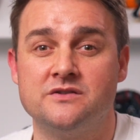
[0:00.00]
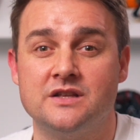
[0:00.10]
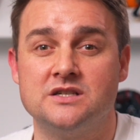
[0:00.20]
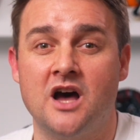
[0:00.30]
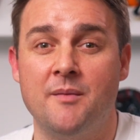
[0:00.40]
of
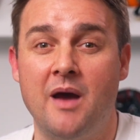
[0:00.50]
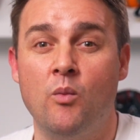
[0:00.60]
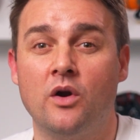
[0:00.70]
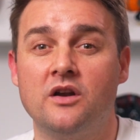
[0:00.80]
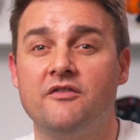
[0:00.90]
the time and
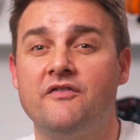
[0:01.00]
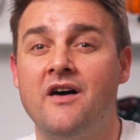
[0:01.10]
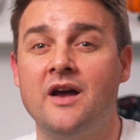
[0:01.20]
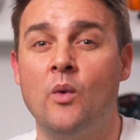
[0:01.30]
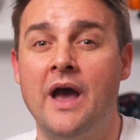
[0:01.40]
wanted to
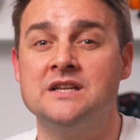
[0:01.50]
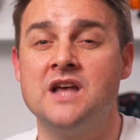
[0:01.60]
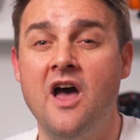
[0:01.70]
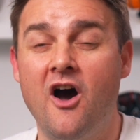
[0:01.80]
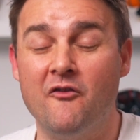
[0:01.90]
find ways
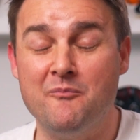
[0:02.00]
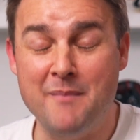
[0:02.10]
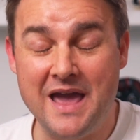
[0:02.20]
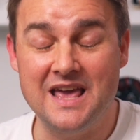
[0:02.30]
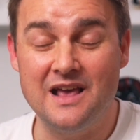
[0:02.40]
of
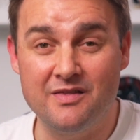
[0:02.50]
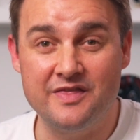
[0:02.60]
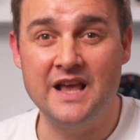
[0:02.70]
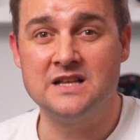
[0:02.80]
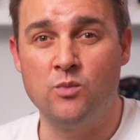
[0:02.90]
making
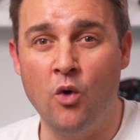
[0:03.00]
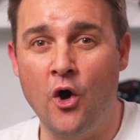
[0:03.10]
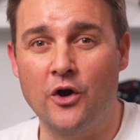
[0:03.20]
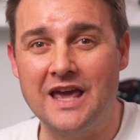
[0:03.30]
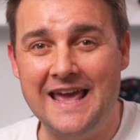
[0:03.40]
things
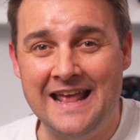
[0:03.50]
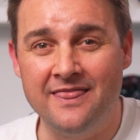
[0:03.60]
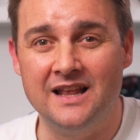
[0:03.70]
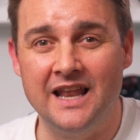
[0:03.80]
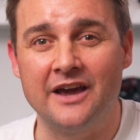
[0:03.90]
work
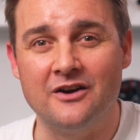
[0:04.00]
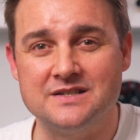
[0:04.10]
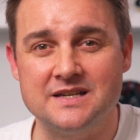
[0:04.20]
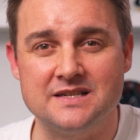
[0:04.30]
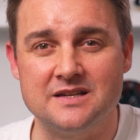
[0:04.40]
in the LEGO
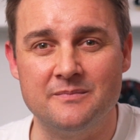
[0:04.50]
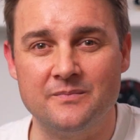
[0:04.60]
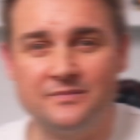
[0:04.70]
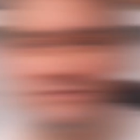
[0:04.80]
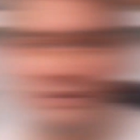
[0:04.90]
system.
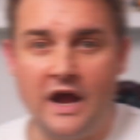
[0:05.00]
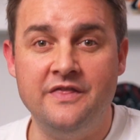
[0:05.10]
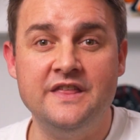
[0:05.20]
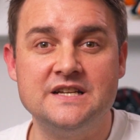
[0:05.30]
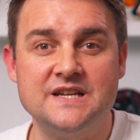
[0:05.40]

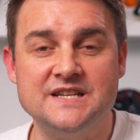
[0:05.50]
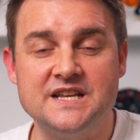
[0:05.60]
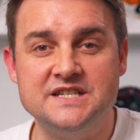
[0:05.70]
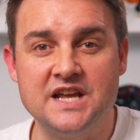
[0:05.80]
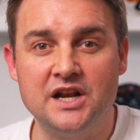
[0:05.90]
And this is
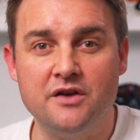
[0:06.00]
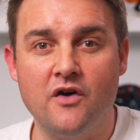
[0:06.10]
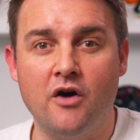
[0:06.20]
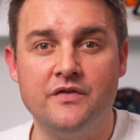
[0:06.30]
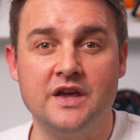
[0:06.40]
indicative
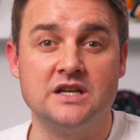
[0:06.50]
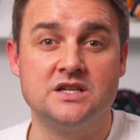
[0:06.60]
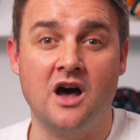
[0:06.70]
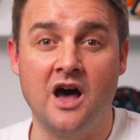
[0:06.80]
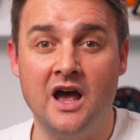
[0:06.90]
of the
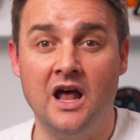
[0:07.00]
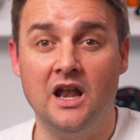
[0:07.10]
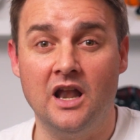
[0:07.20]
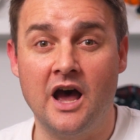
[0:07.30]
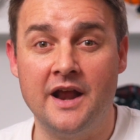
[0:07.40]
entire
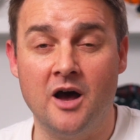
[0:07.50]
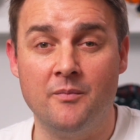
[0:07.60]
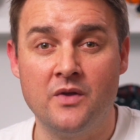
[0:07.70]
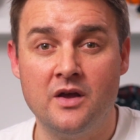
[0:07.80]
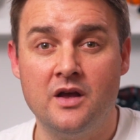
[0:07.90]
lineup.
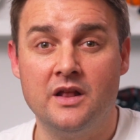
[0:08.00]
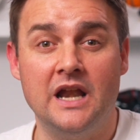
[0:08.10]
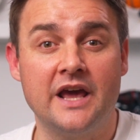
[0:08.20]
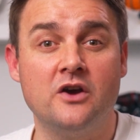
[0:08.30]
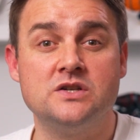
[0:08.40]

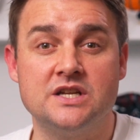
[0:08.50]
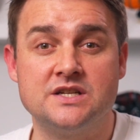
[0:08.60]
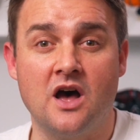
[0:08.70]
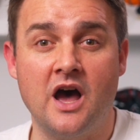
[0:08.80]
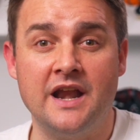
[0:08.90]
LEGO's
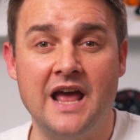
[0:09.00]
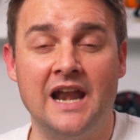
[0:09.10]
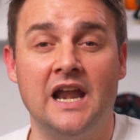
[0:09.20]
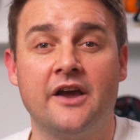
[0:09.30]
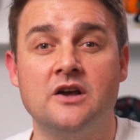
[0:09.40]
design
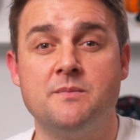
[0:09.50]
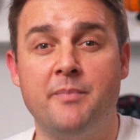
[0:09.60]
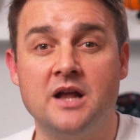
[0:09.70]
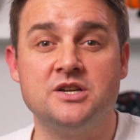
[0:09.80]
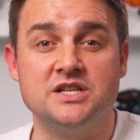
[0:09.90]
and LEGO's
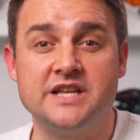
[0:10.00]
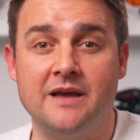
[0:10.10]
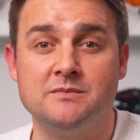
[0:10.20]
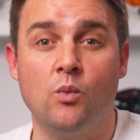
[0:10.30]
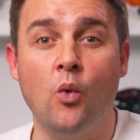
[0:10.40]
budget
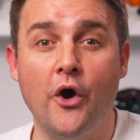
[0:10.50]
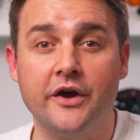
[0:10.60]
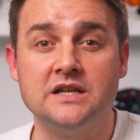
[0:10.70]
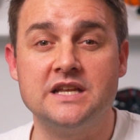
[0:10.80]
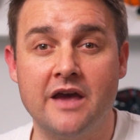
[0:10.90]
teams
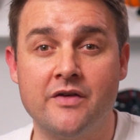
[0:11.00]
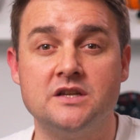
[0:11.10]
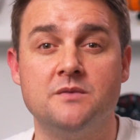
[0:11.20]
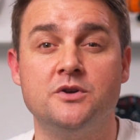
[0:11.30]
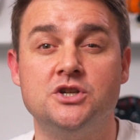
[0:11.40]
working together
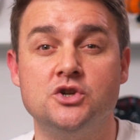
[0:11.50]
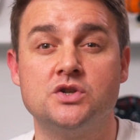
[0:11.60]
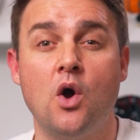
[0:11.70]
to produce